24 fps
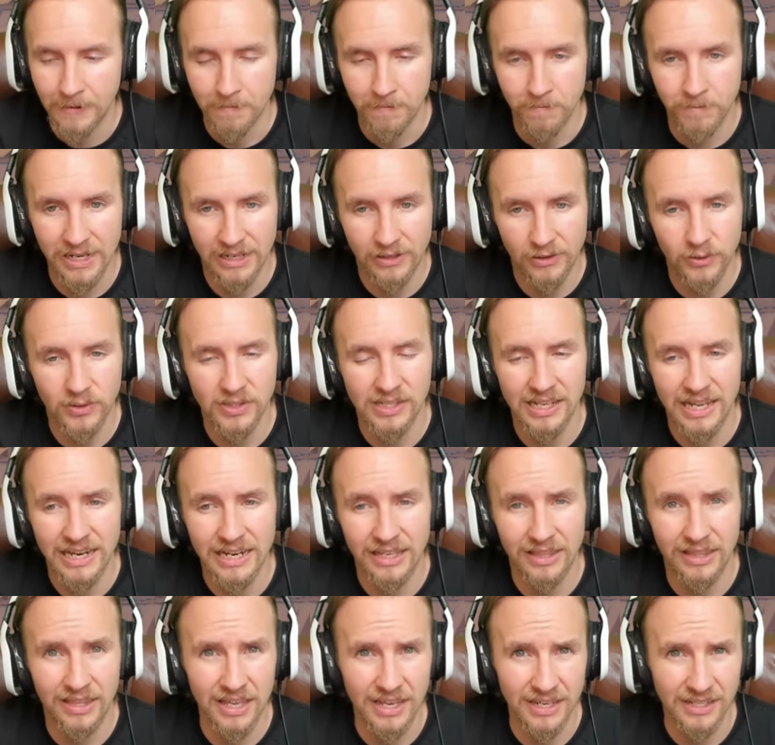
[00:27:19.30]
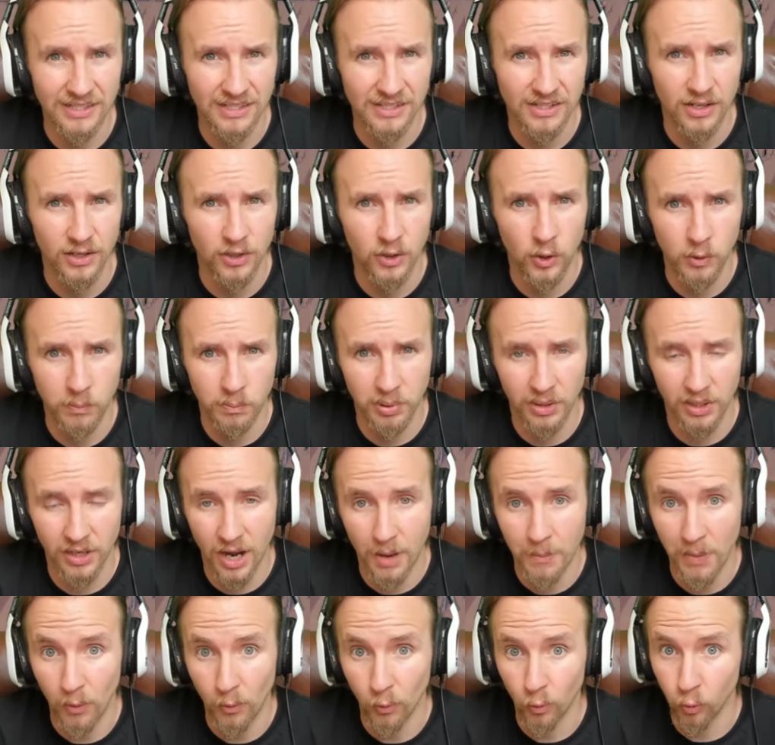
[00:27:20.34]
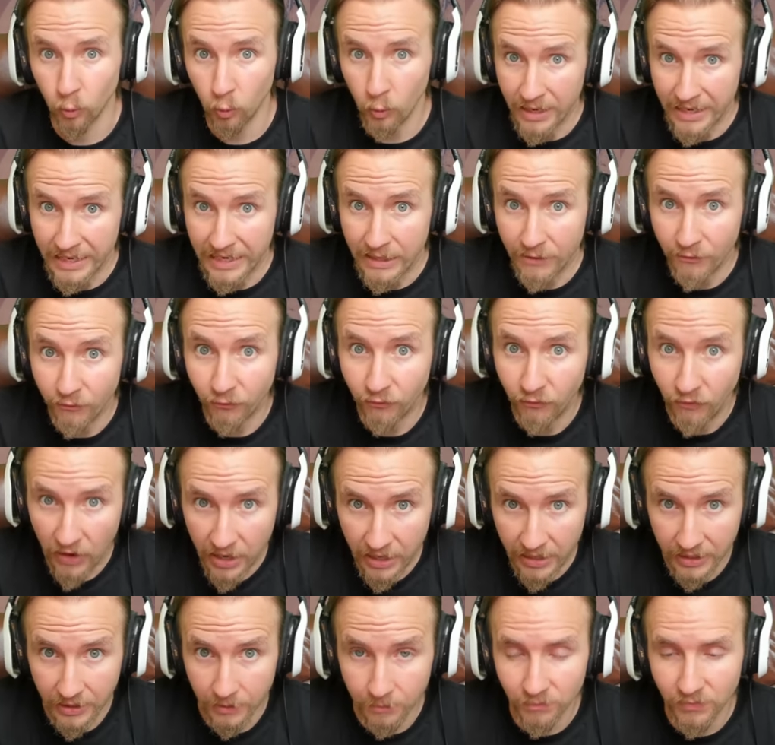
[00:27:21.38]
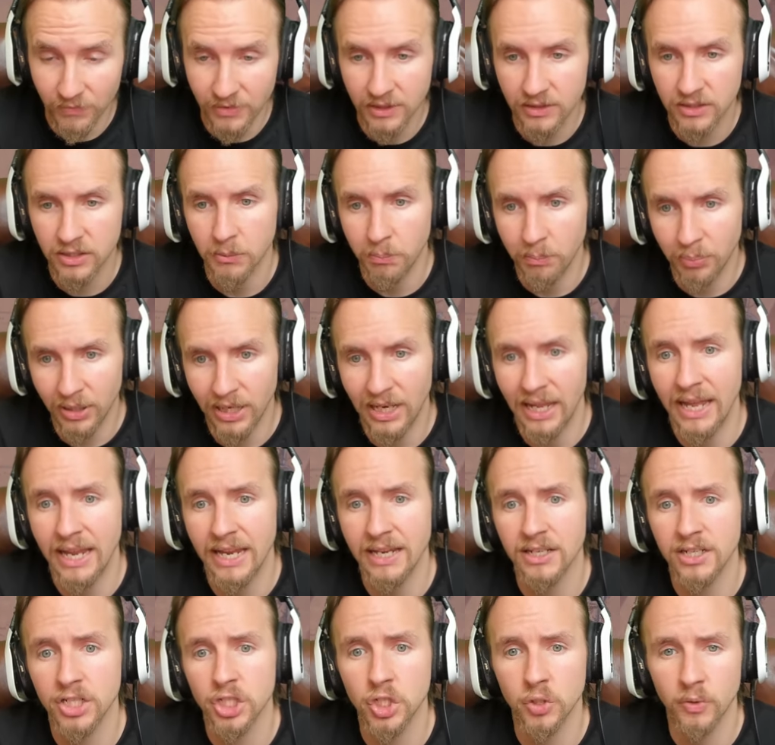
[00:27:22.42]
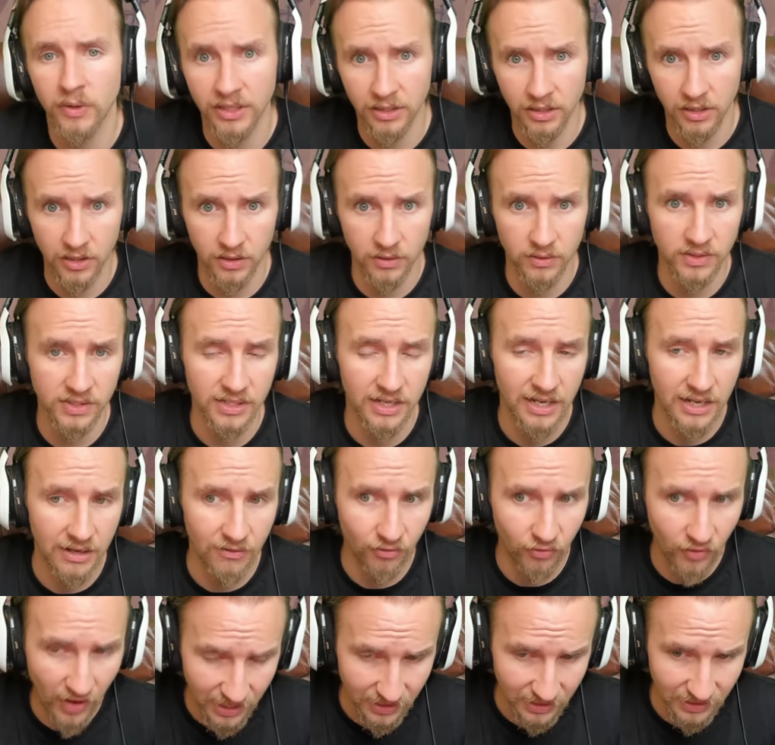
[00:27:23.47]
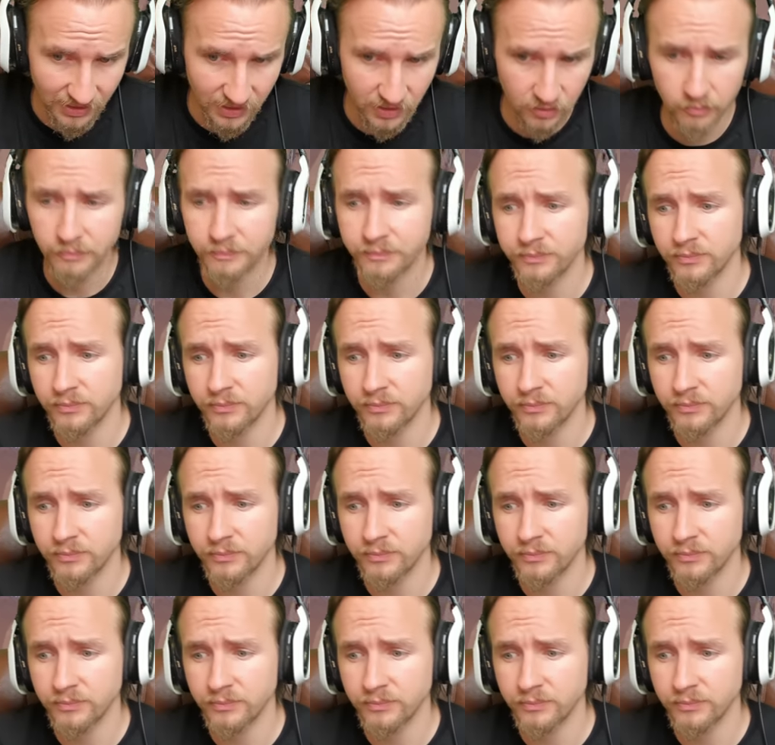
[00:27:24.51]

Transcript: Vehicles like this could become really fun to play during those events